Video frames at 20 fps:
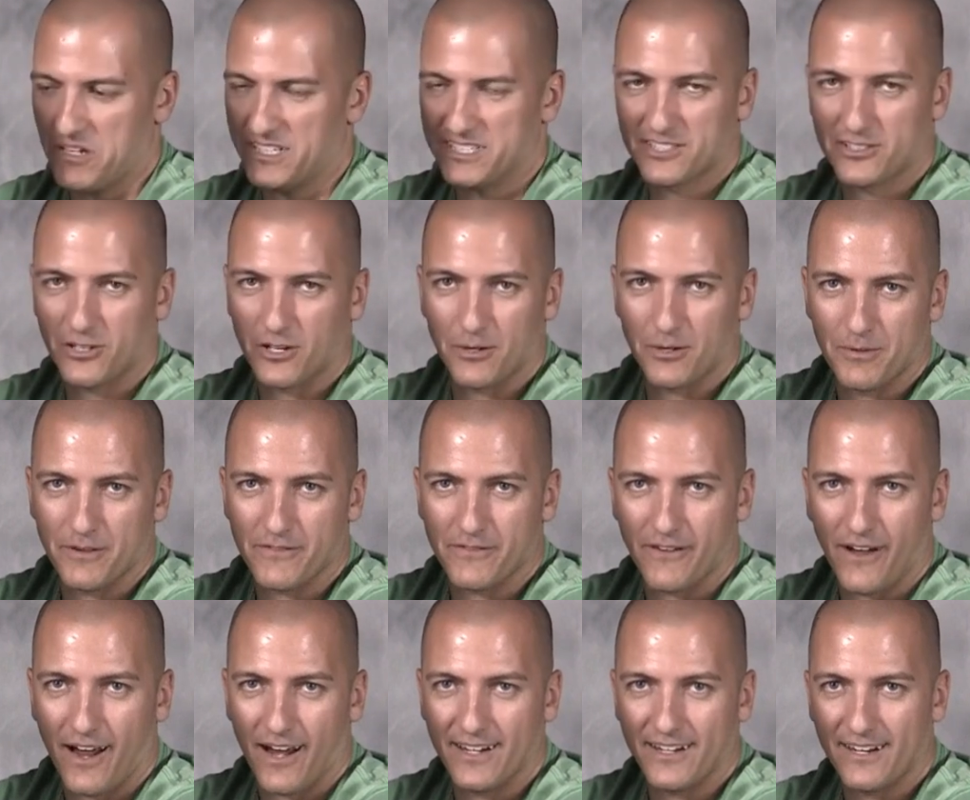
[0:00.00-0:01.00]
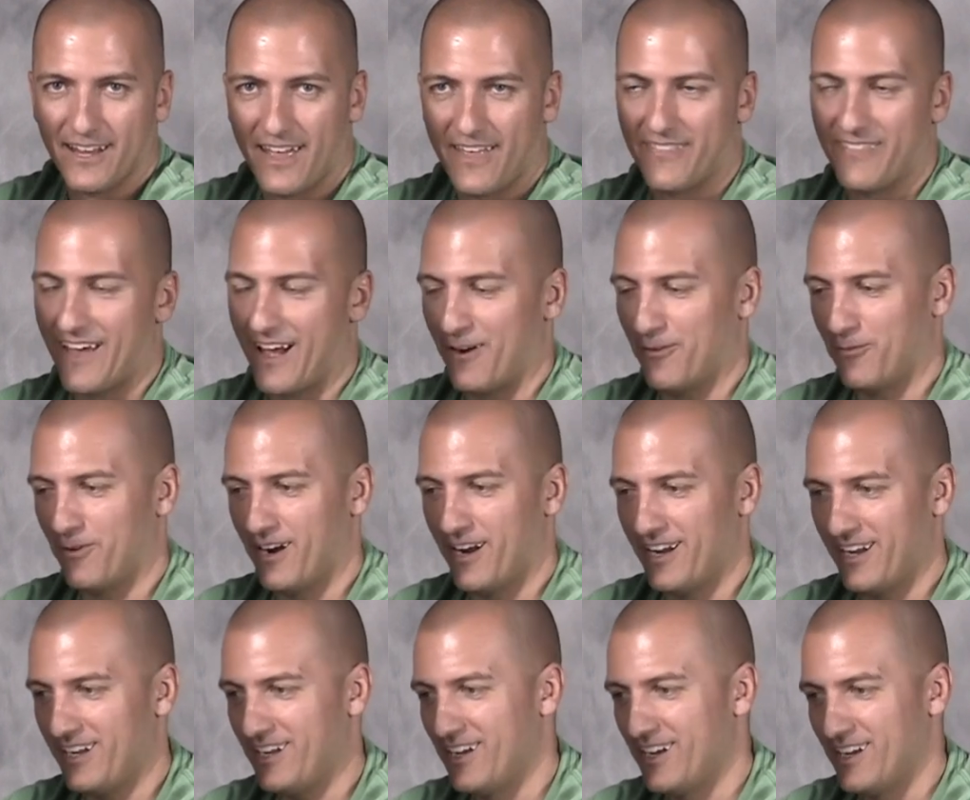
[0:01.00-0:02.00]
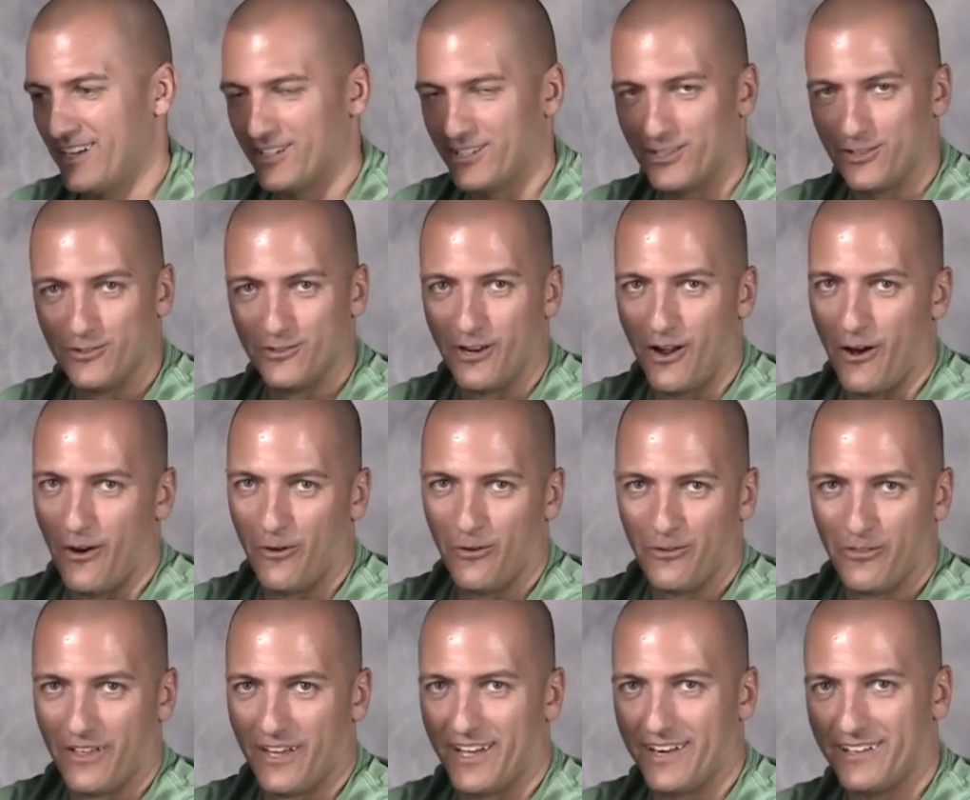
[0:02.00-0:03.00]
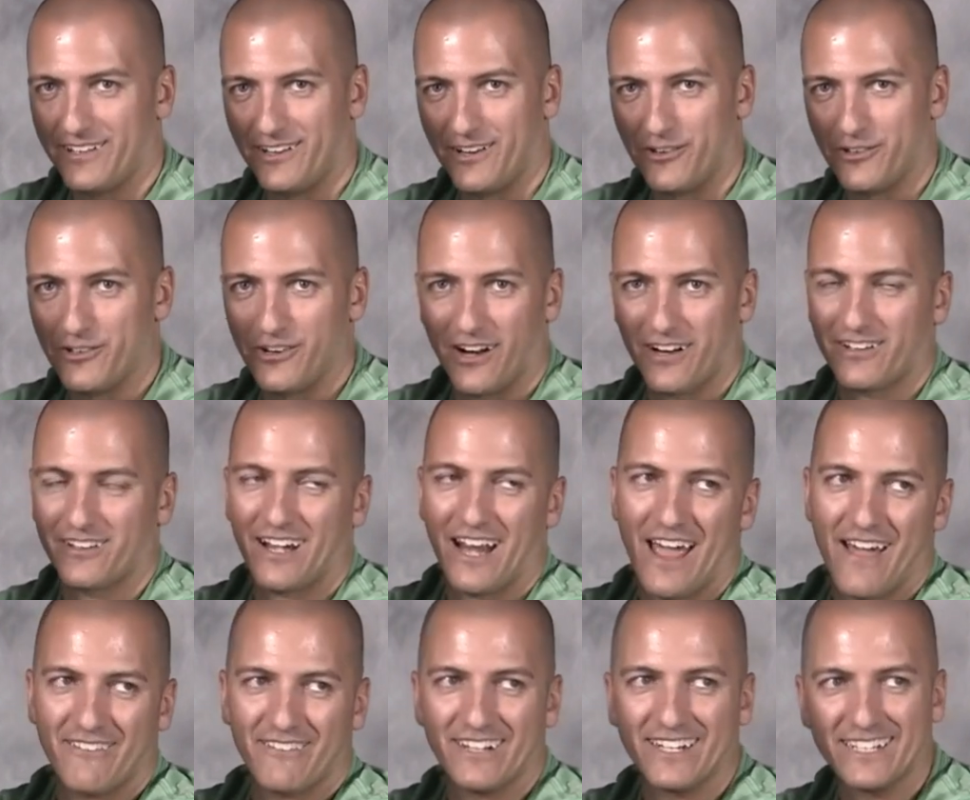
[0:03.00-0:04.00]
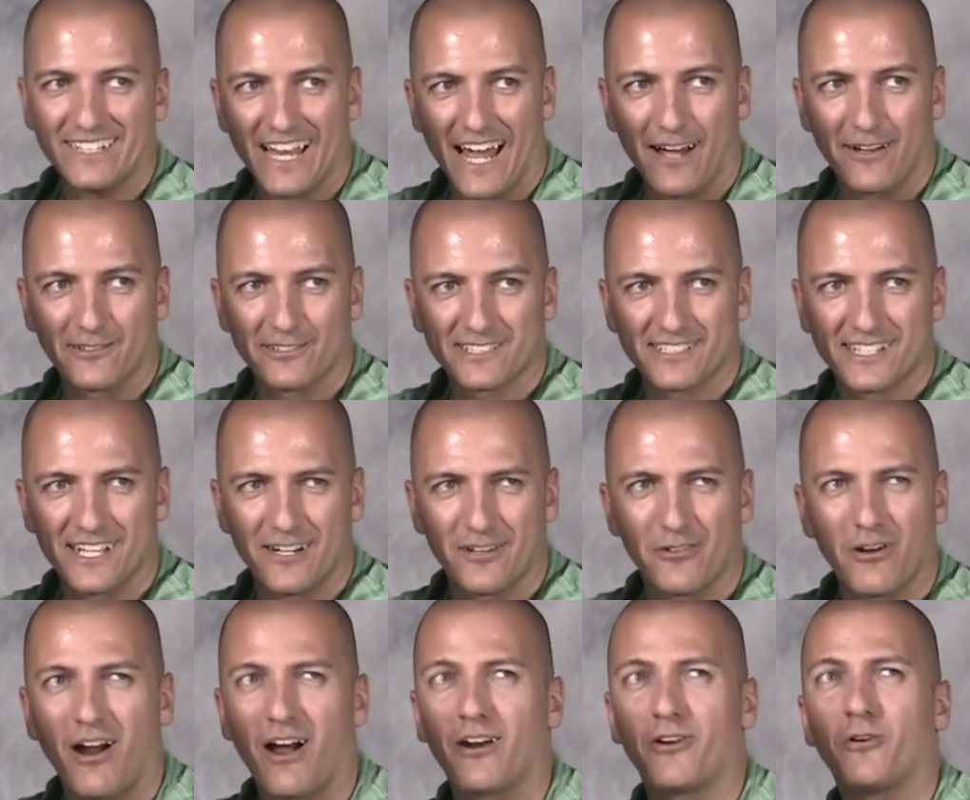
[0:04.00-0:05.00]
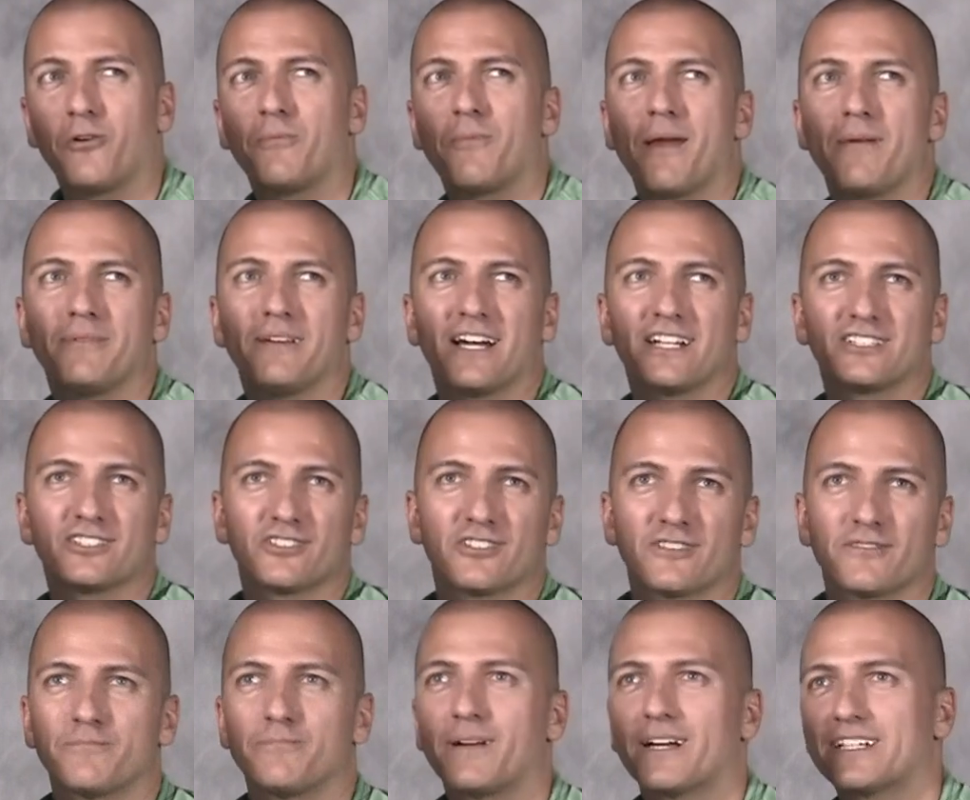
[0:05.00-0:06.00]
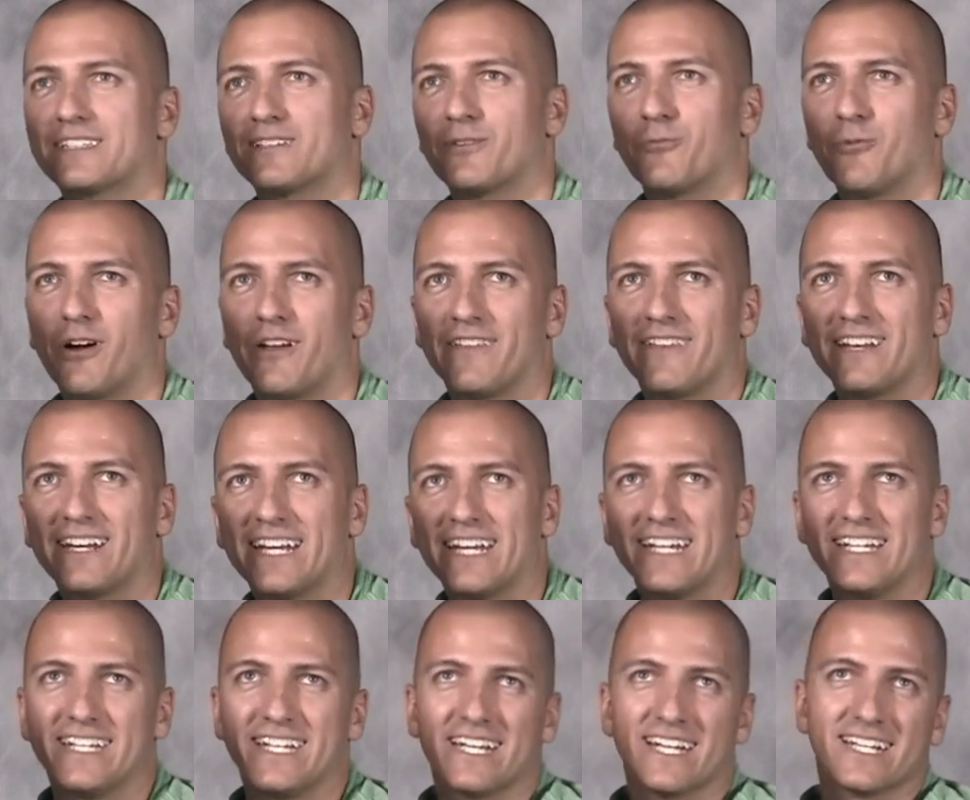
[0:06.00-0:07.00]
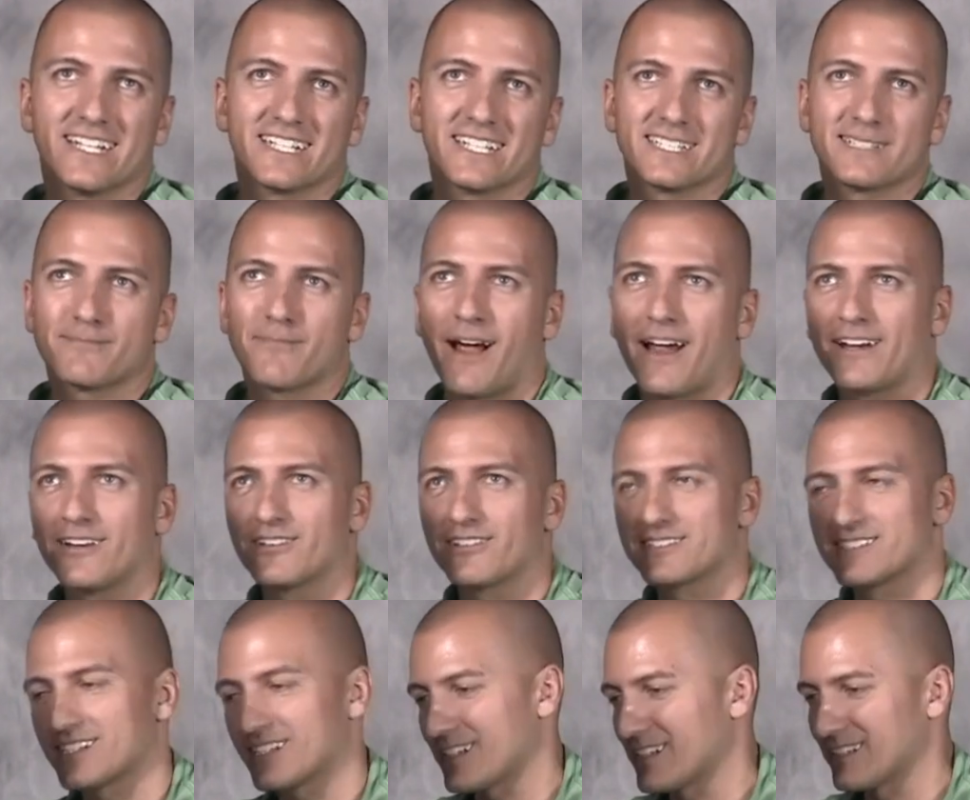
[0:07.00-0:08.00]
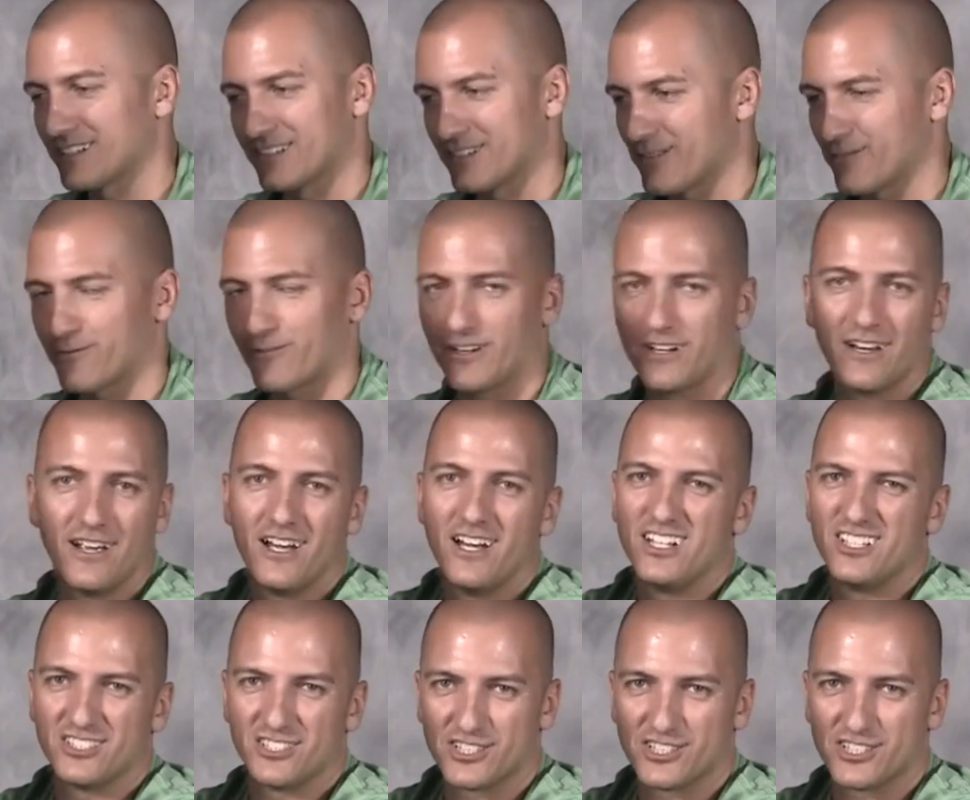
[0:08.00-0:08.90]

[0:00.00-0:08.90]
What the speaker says: It's to be fine. And that way you know that you're not going to have any doubts later on. Oh, maybe I should have picked the one that he did because mine looks a little different.